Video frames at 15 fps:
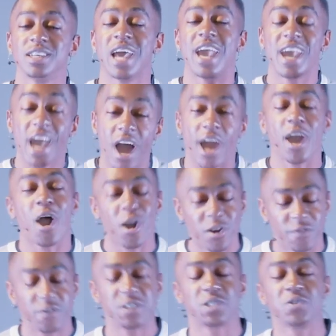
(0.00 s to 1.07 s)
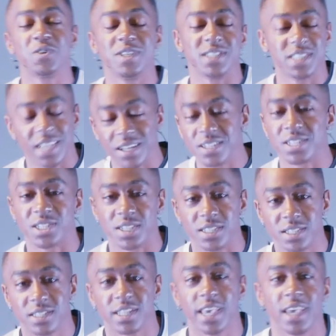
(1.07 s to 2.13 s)
AI, artificial
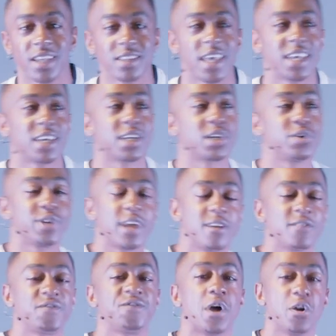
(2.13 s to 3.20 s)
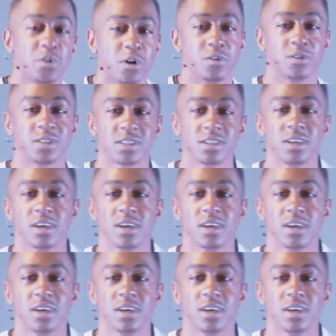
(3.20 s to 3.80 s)
intelligence, they could create photos.